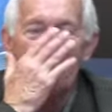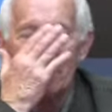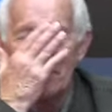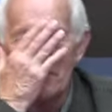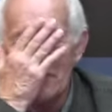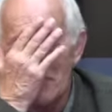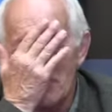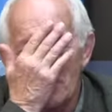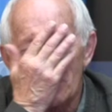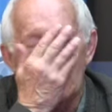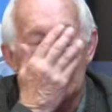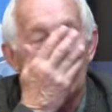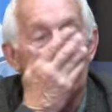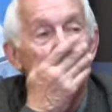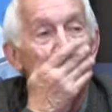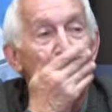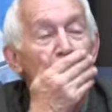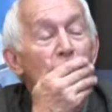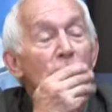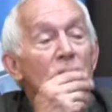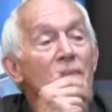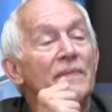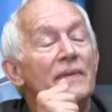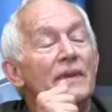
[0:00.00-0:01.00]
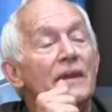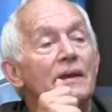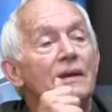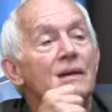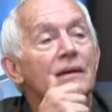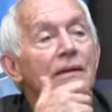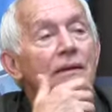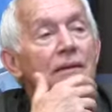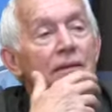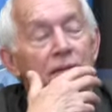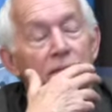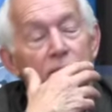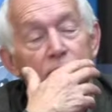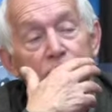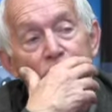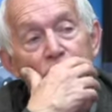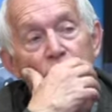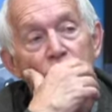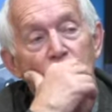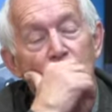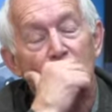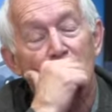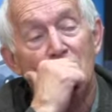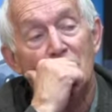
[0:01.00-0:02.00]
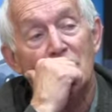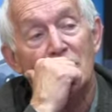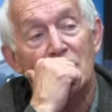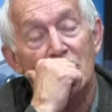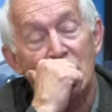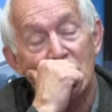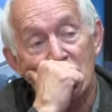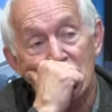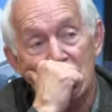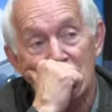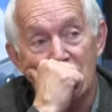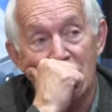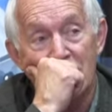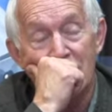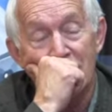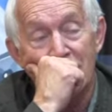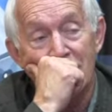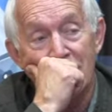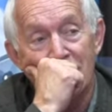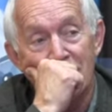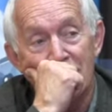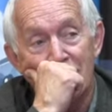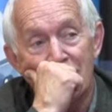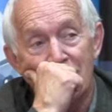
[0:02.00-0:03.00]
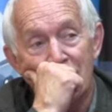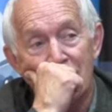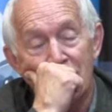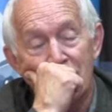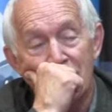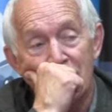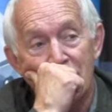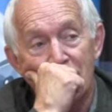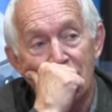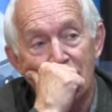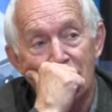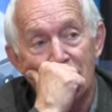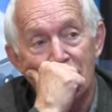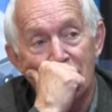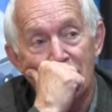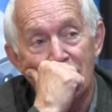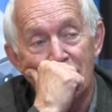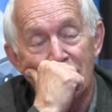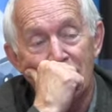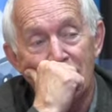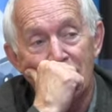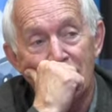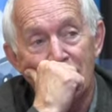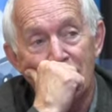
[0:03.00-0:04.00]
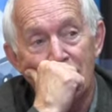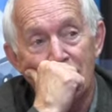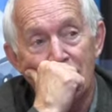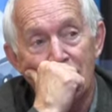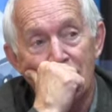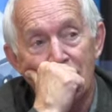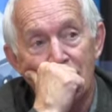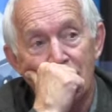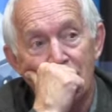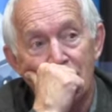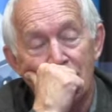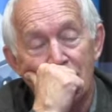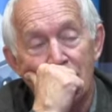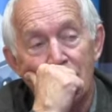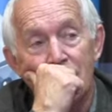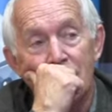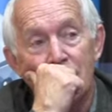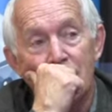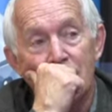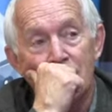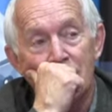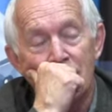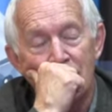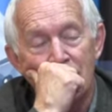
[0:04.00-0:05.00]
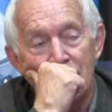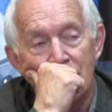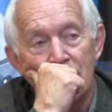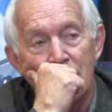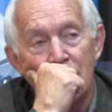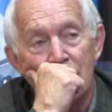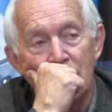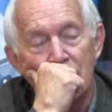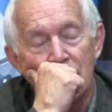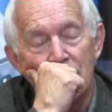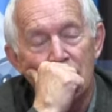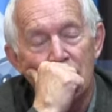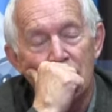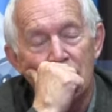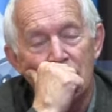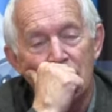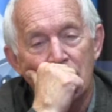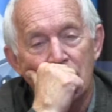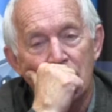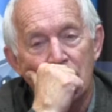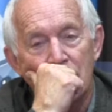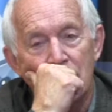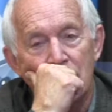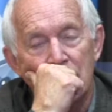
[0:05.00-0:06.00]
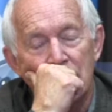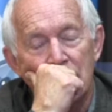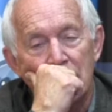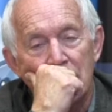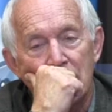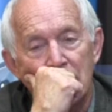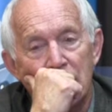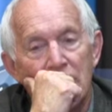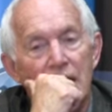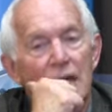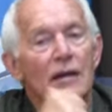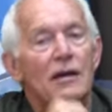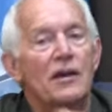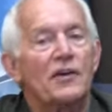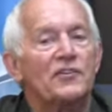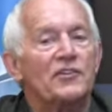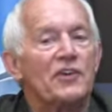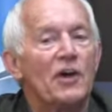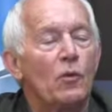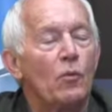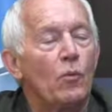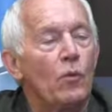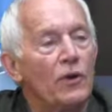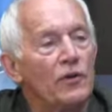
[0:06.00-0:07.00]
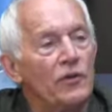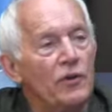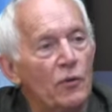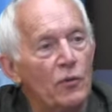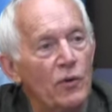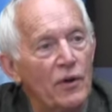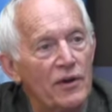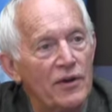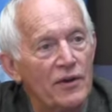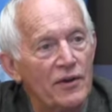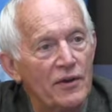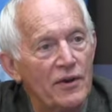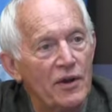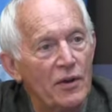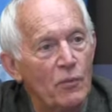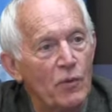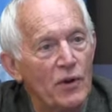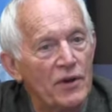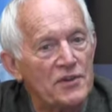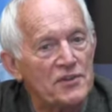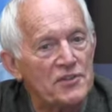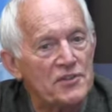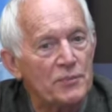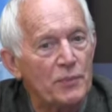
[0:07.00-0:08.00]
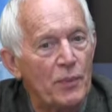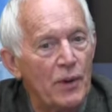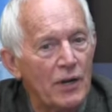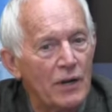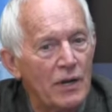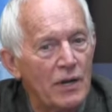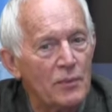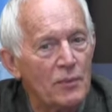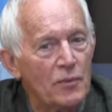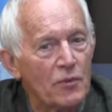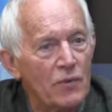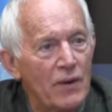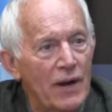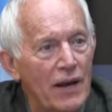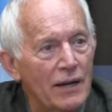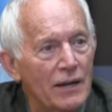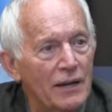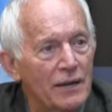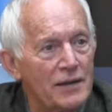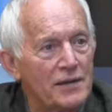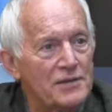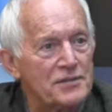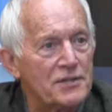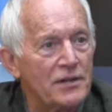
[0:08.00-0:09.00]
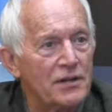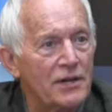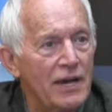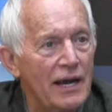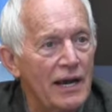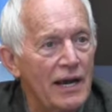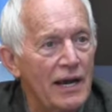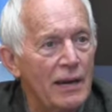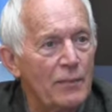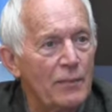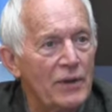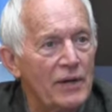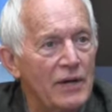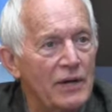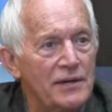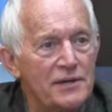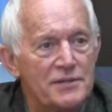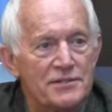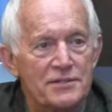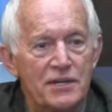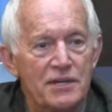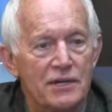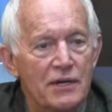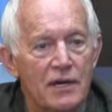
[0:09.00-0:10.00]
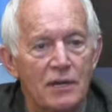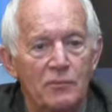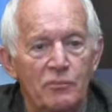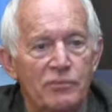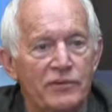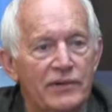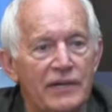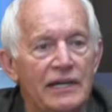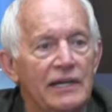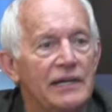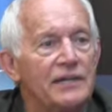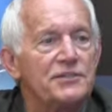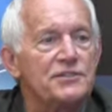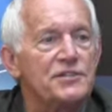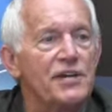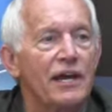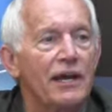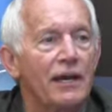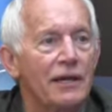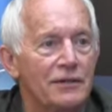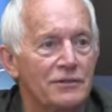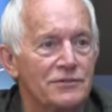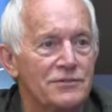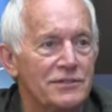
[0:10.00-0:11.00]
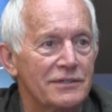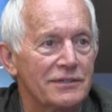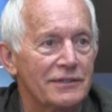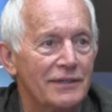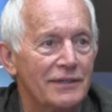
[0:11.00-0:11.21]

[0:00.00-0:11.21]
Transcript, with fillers: Is it fun to play a character who's as just legitimately bad as Tesler? Yeah, because I wonder when the when the spark of morality is going to happen and it's going to completely change.